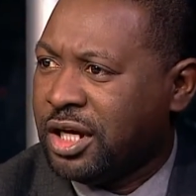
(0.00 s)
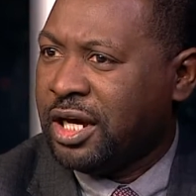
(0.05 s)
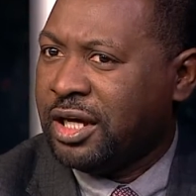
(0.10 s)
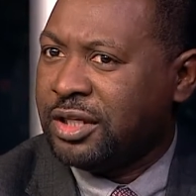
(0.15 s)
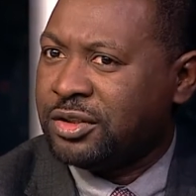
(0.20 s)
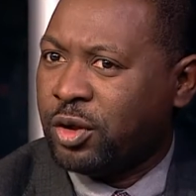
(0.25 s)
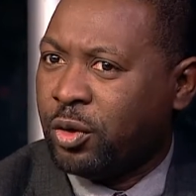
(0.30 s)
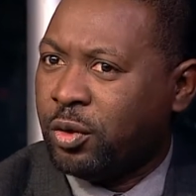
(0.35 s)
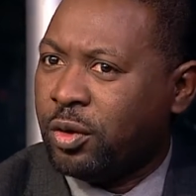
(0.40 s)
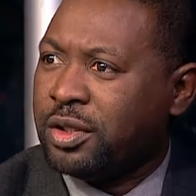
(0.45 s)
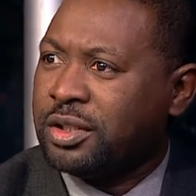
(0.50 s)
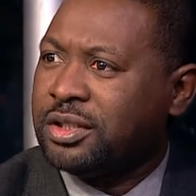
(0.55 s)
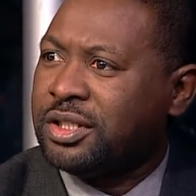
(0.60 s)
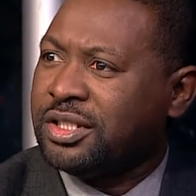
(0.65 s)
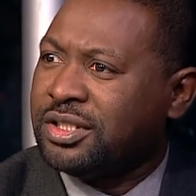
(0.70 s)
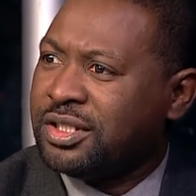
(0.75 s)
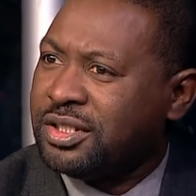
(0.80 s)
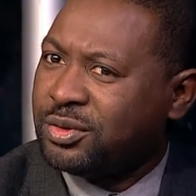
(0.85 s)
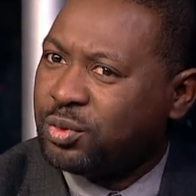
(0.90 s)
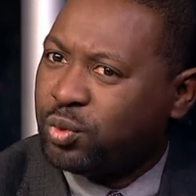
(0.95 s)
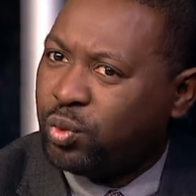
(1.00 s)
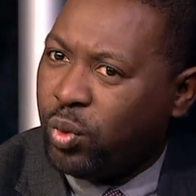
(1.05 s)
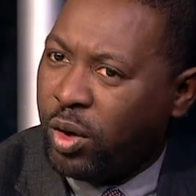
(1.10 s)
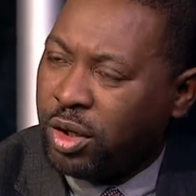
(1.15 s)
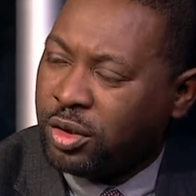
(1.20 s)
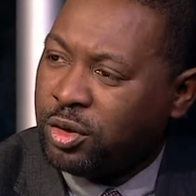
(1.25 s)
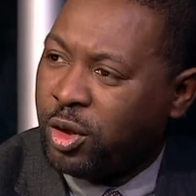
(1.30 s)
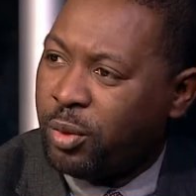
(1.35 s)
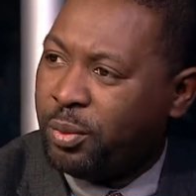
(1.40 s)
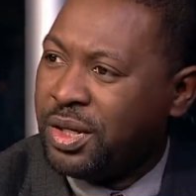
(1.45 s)
So this is what
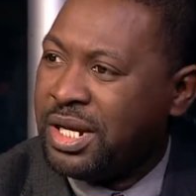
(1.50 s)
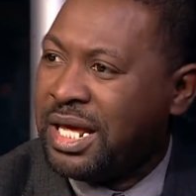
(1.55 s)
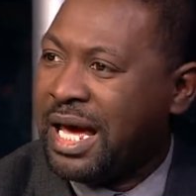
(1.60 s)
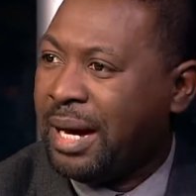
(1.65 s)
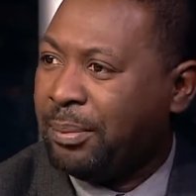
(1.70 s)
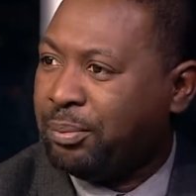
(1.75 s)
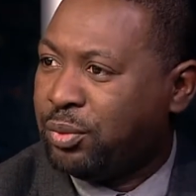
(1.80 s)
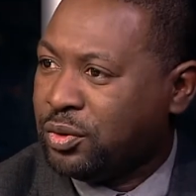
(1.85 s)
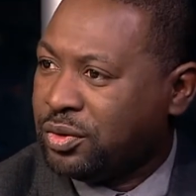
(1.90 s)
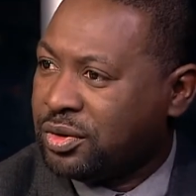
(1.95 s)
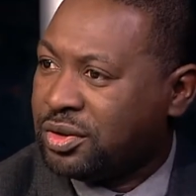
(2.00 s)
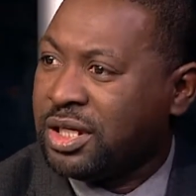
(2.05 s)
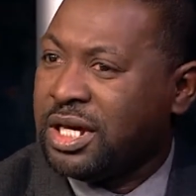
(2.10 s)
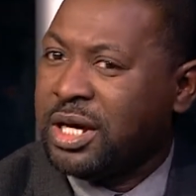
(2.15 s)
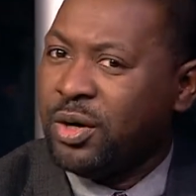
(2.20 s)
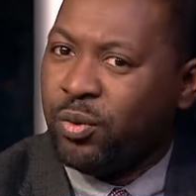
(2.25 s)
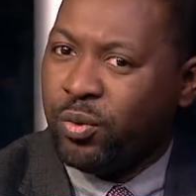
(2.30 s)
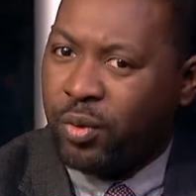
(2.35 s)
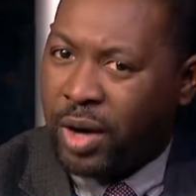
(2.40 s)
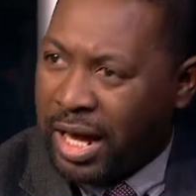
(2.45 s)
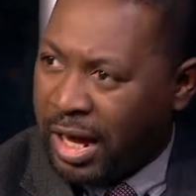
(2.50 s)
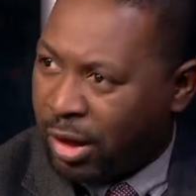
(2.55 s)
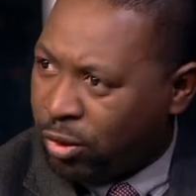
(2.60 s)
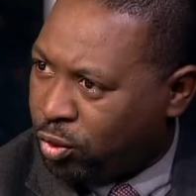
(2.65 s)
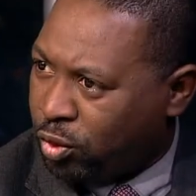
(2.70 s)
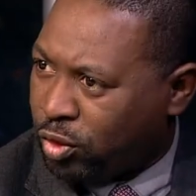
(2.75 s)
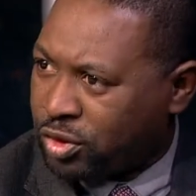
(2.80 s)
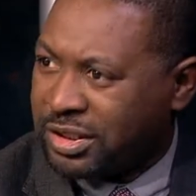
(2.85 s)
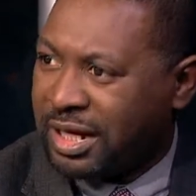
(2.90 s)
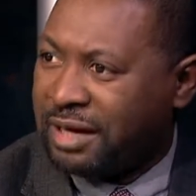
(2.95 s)
normally happens
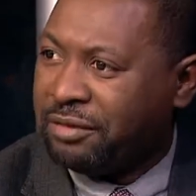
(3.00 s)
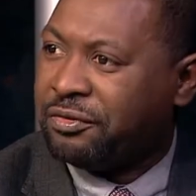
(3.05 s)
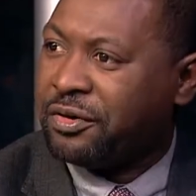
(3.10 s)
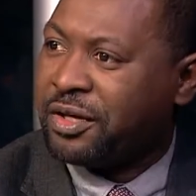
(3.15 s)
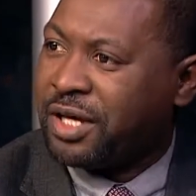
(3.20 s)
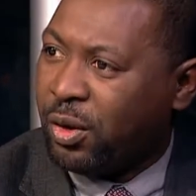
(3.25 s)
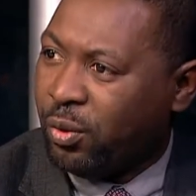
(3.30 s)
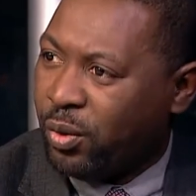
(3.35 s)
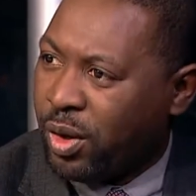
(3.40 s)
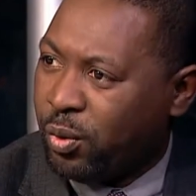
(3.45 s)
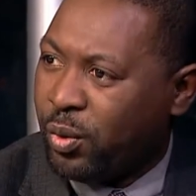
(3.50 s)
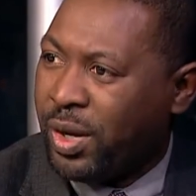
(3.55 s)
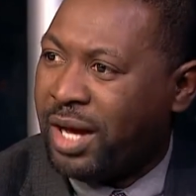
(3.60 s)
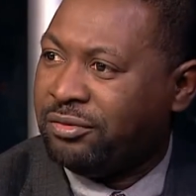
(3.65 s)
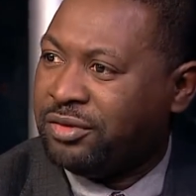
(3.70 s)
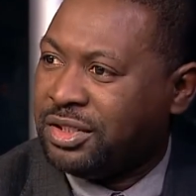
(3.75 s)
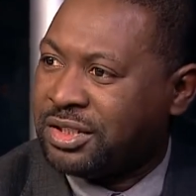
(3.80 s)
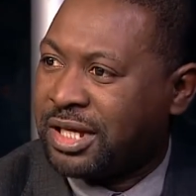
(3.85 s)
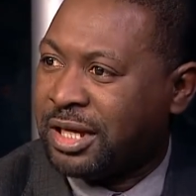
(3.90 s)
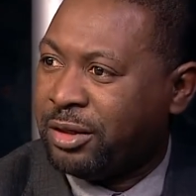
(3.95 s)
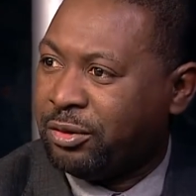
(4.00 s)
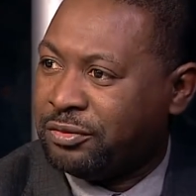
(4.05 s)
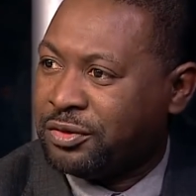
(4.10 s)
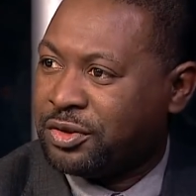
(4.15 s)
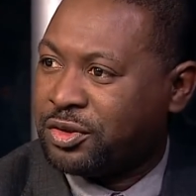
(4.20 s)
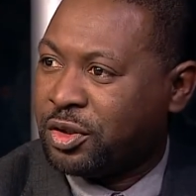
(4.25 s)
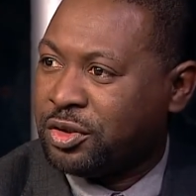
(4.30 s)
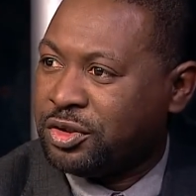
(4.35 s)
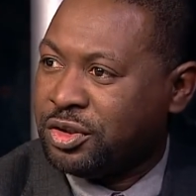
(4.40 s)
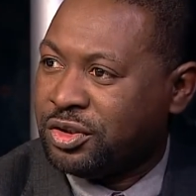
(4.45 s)
across Africa, where we have this kind of
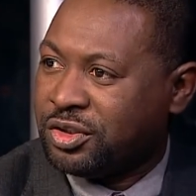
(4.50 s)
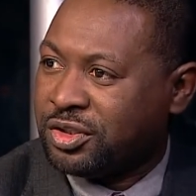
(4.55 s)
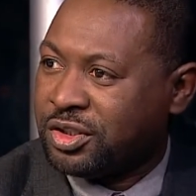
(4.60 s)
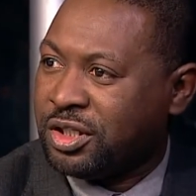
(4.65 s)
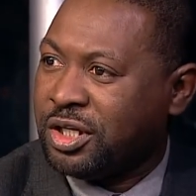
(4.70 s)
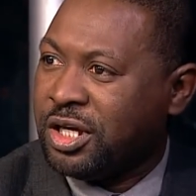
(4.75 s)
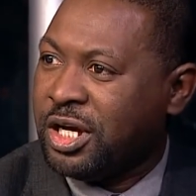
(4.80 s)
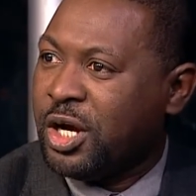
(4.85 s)
insurgency,